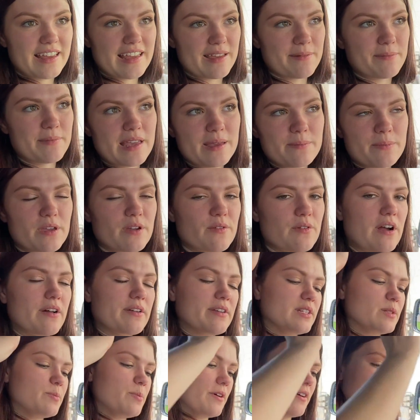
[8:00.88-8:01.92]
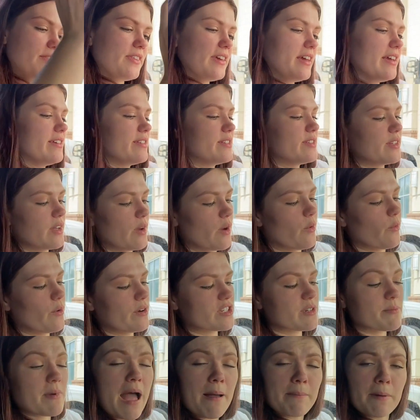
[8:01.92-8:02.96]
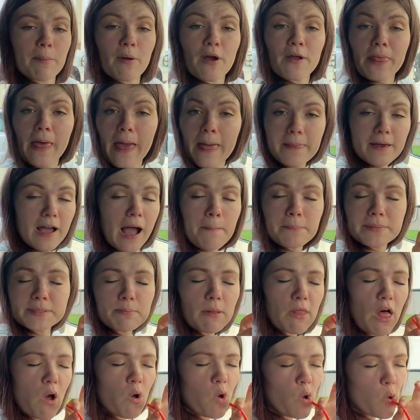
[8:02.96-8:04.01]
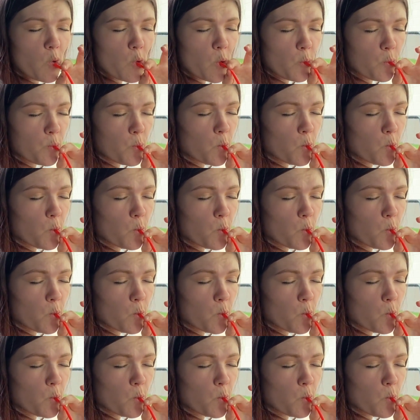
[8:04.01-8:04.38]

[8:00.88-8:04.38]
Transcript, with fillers: it may be around his birthday, so wish him happy birthday in the comments below. Yeah,